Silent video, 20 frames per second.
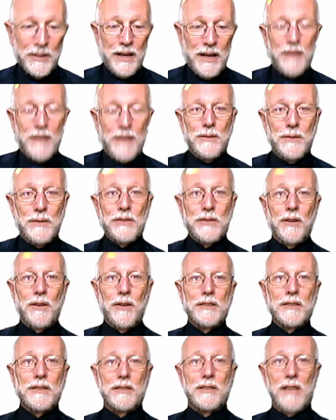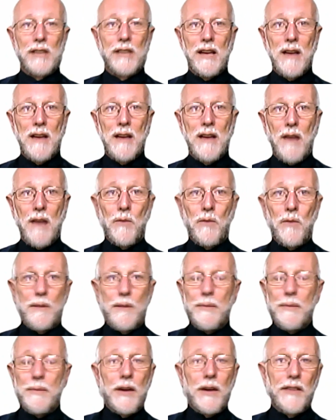and the result is that I want to
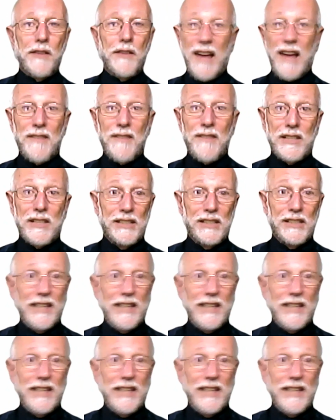be better at advocacy,